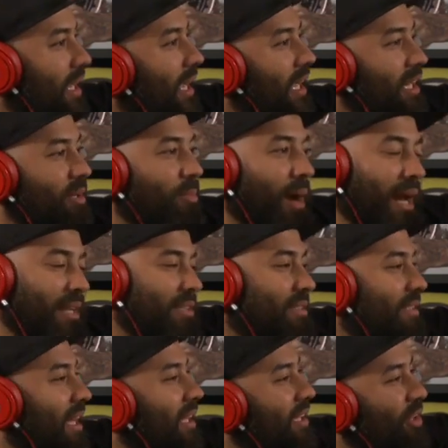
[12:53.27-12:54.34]
Anybody
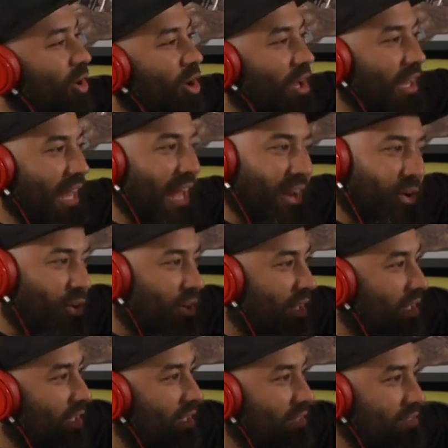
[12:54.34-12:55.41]
selling all that on
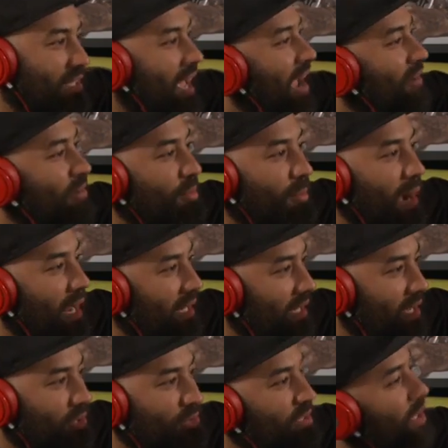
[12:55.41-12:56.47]
to
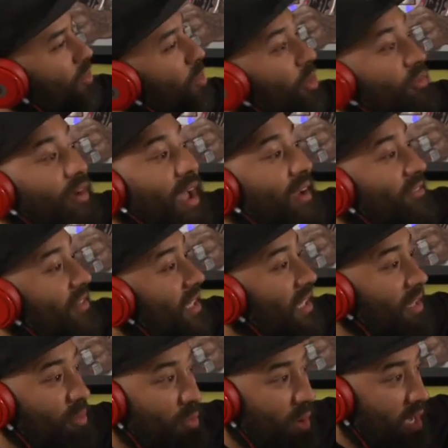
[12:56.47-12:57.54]
everybody else ain't worth having
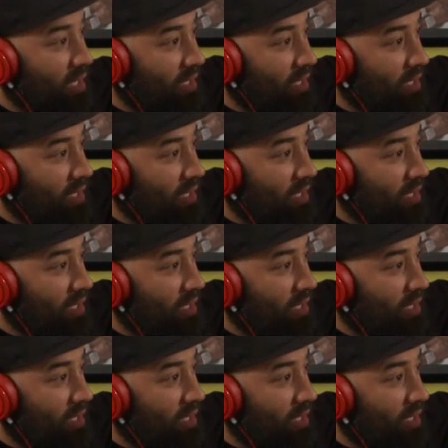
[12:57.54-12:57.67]
anyway.